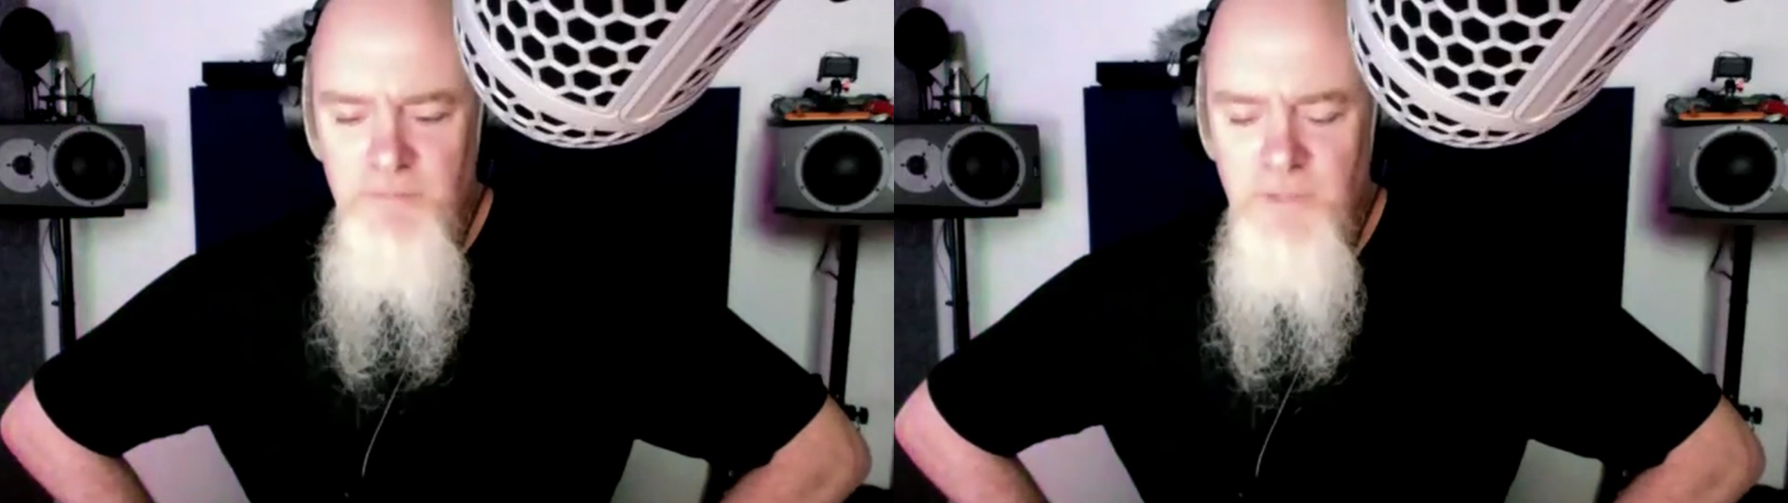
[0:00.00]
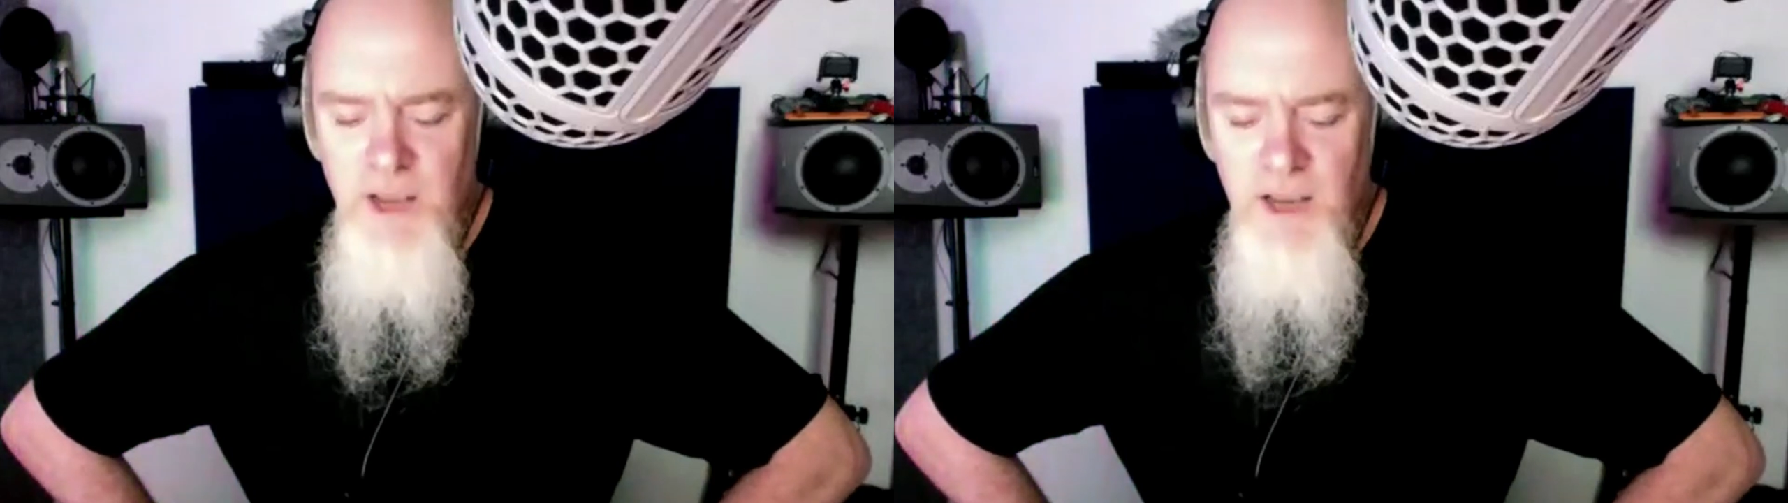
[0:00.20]

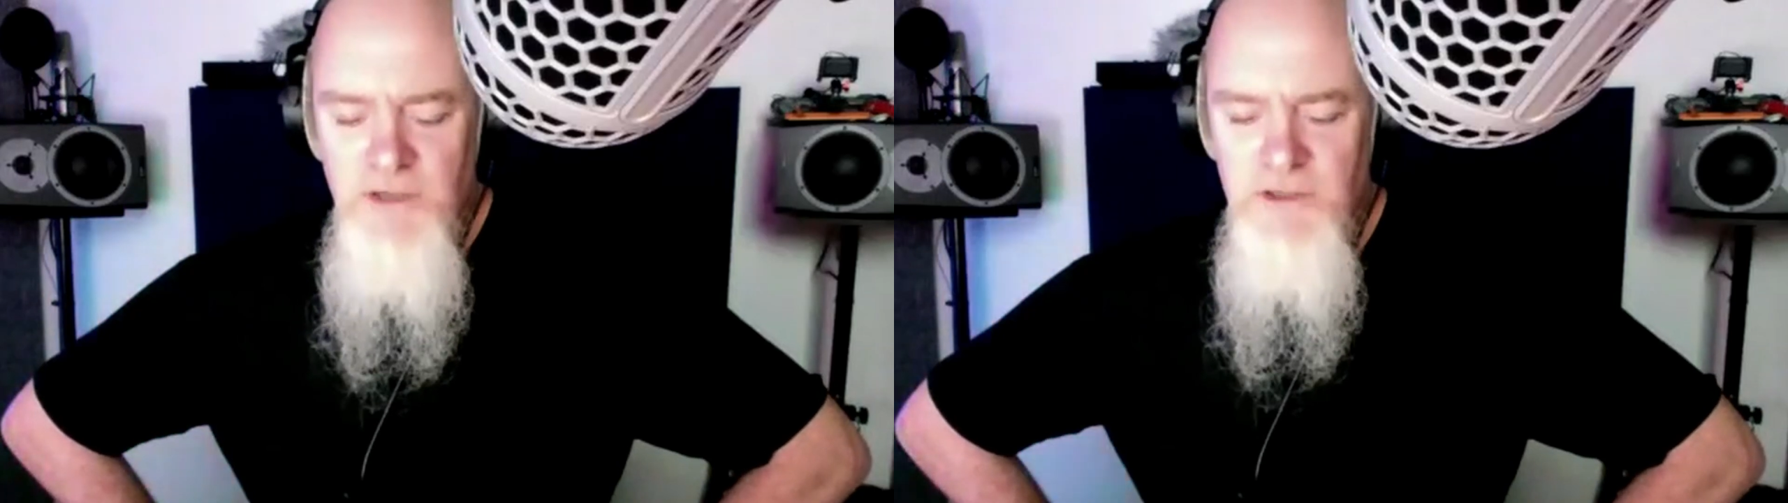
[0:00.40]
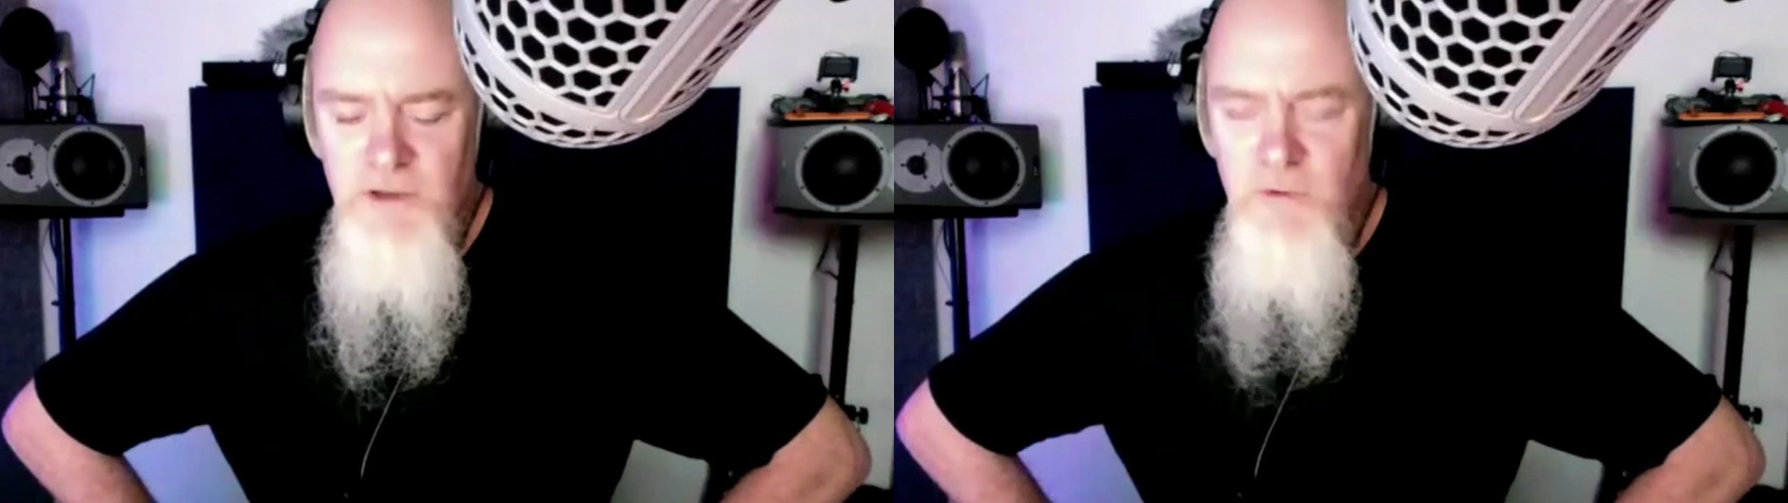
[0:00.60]

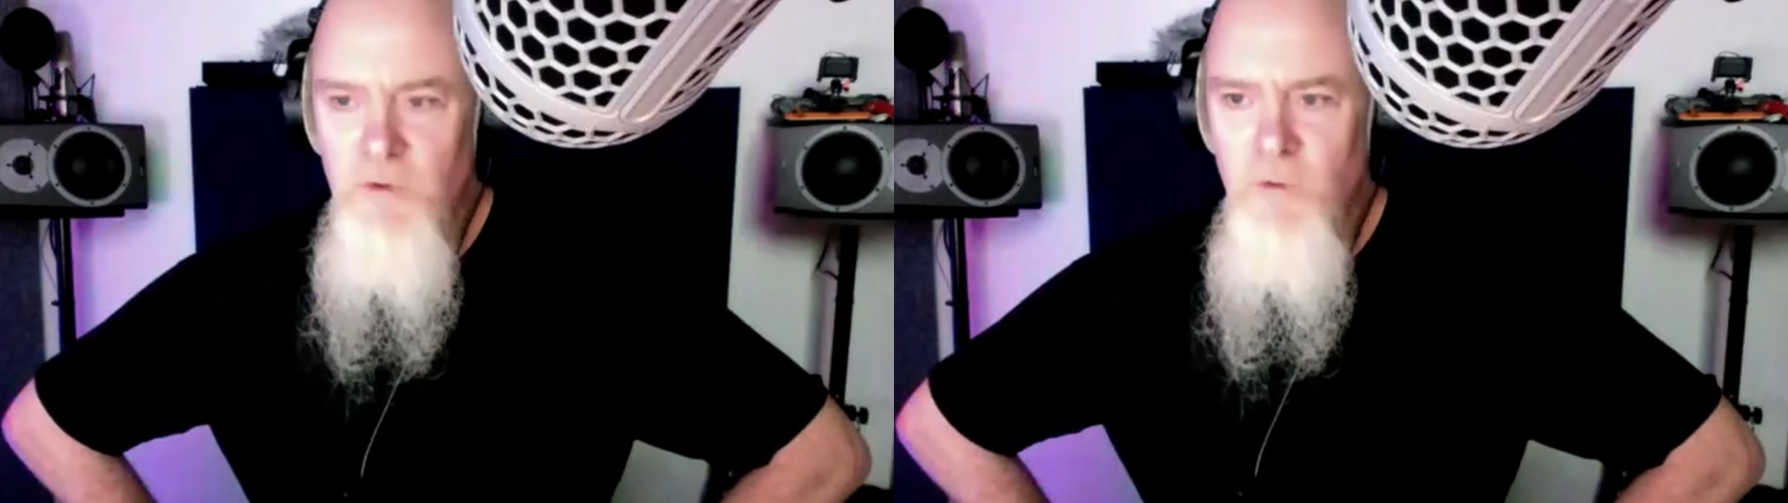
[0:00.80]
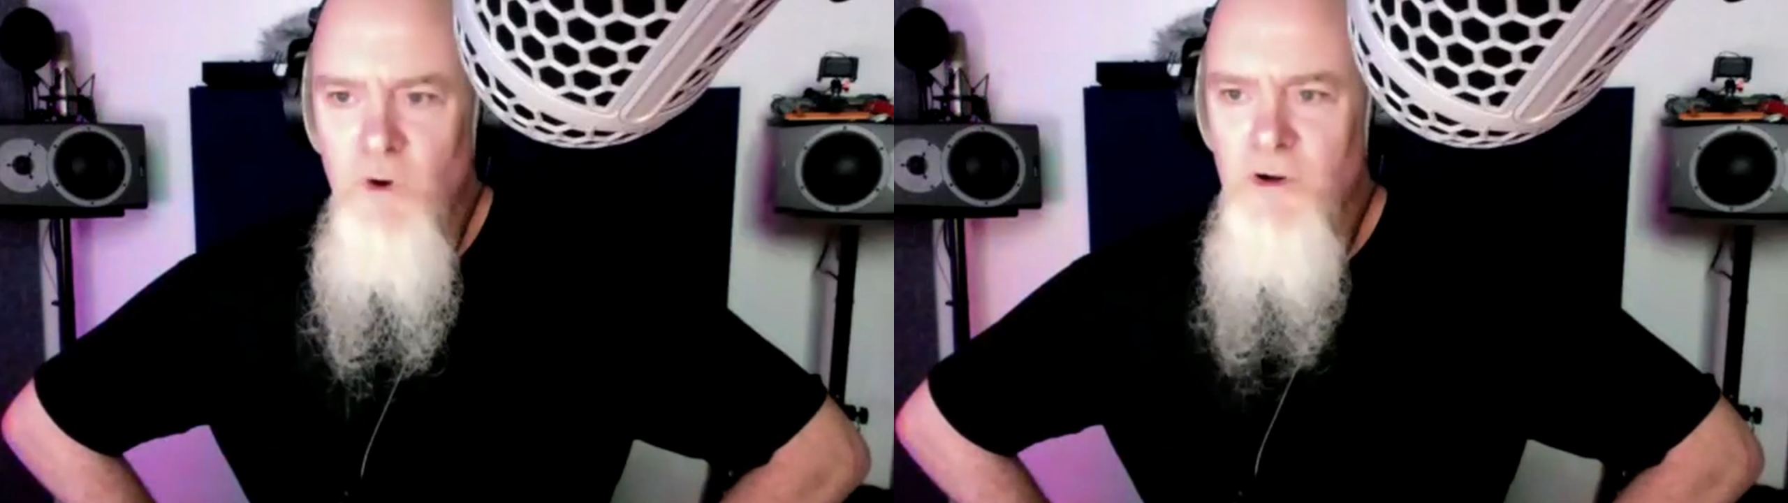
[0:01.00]
guys that
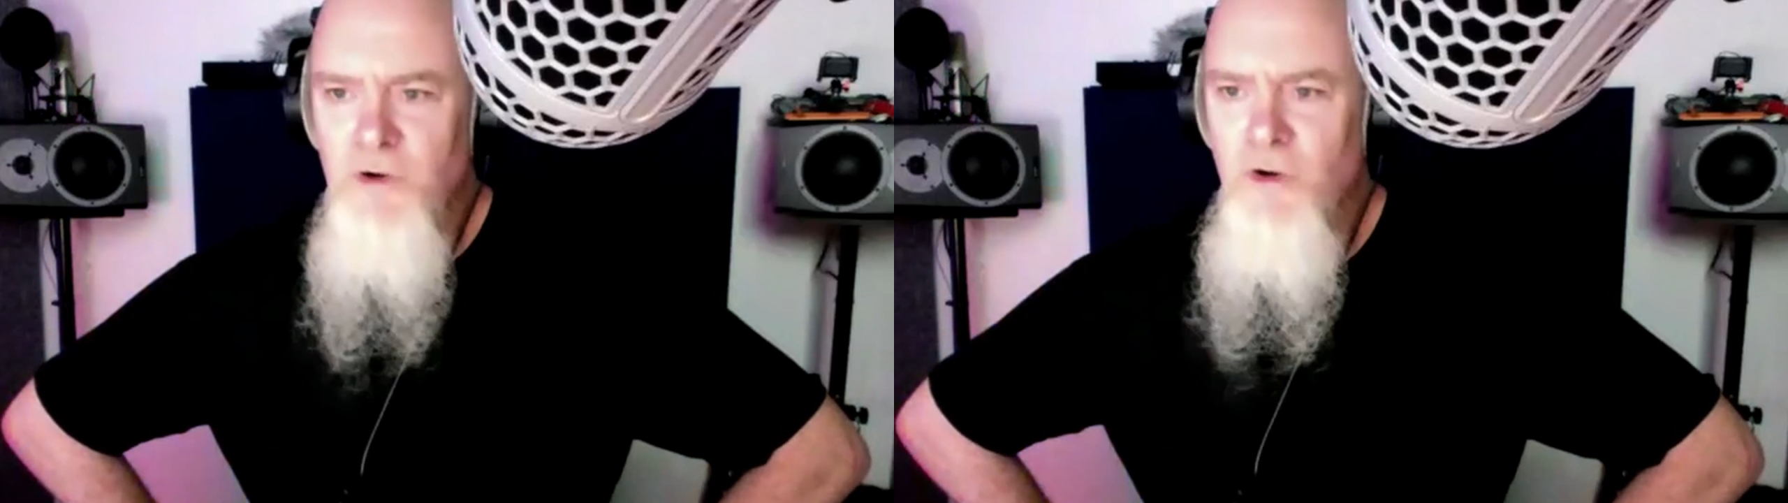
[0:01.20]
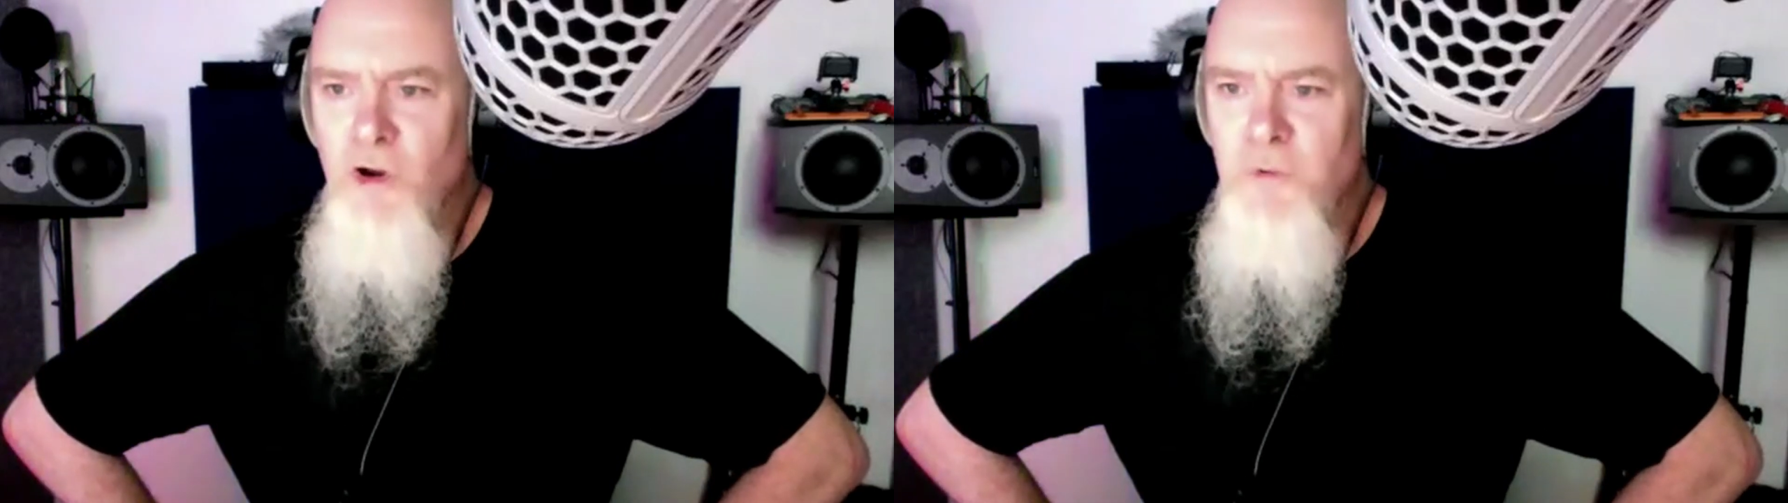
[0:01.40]
work on
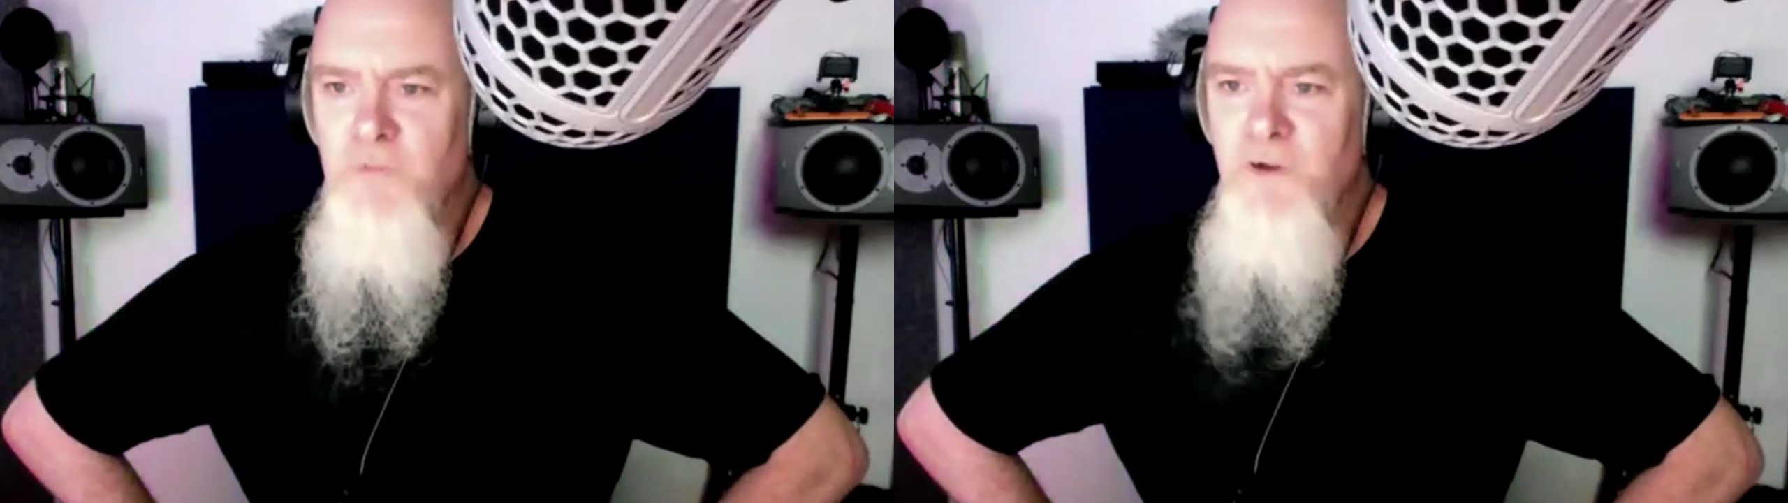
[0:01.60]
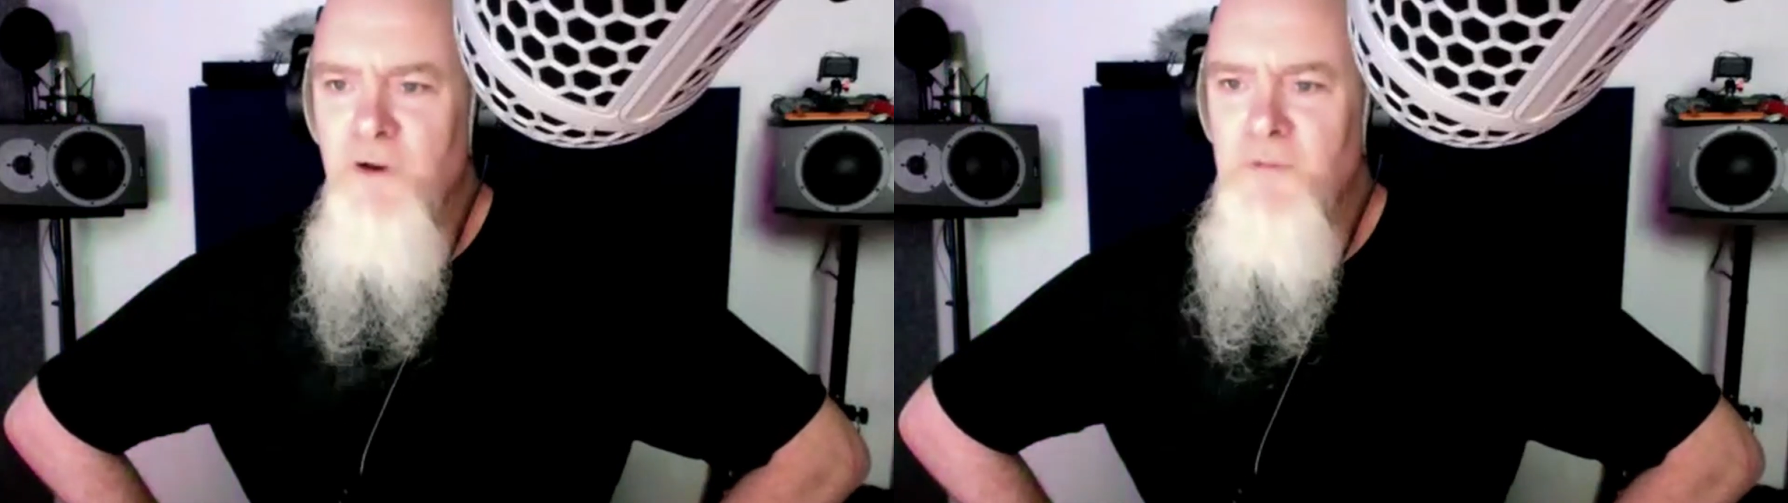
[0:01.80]
Hollywood
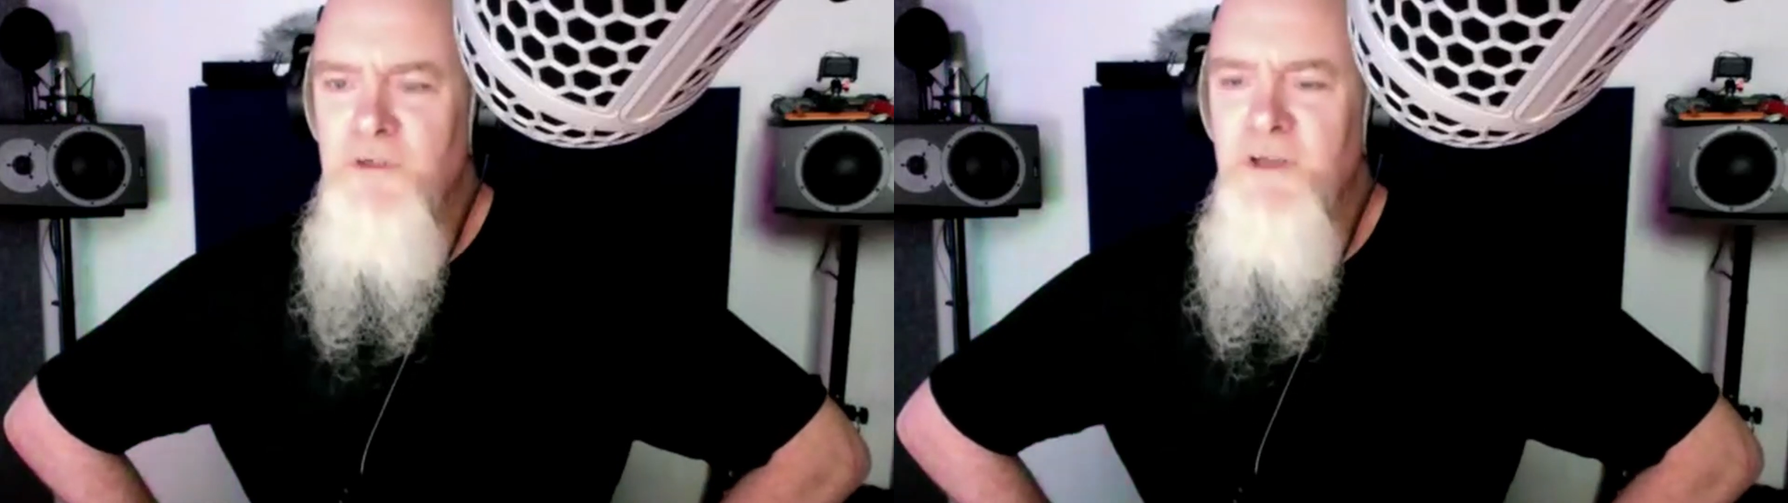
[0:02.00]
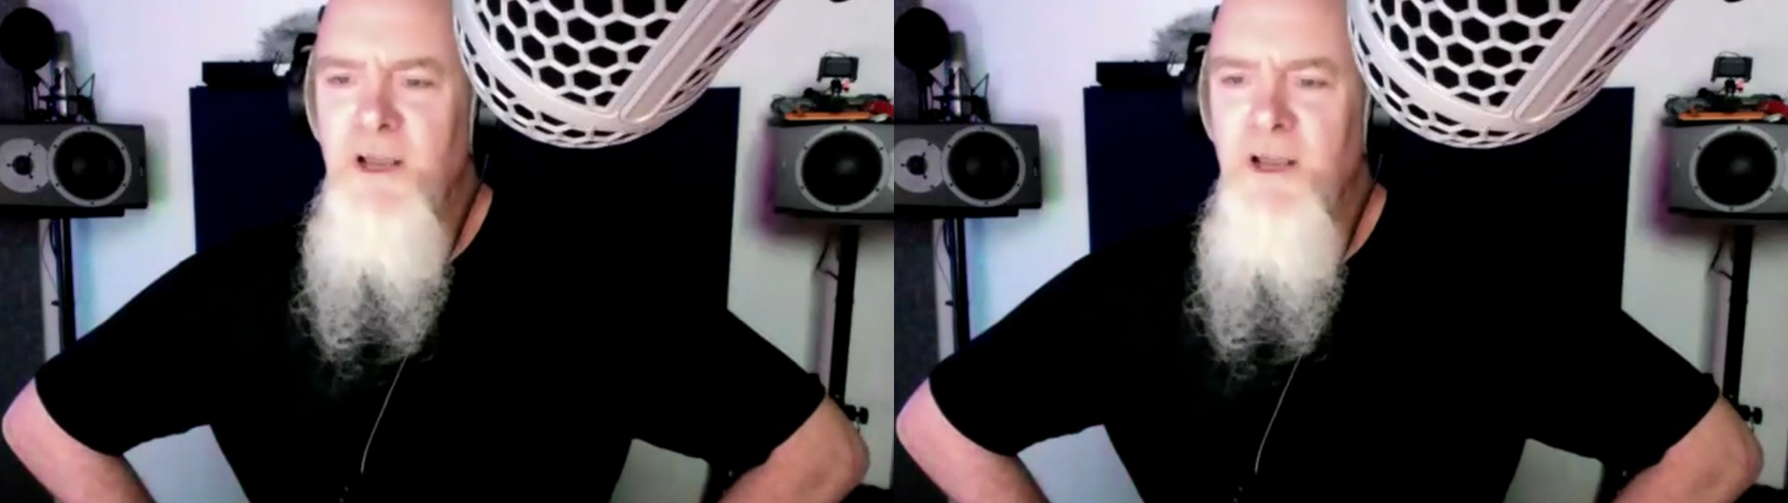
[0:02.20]
films.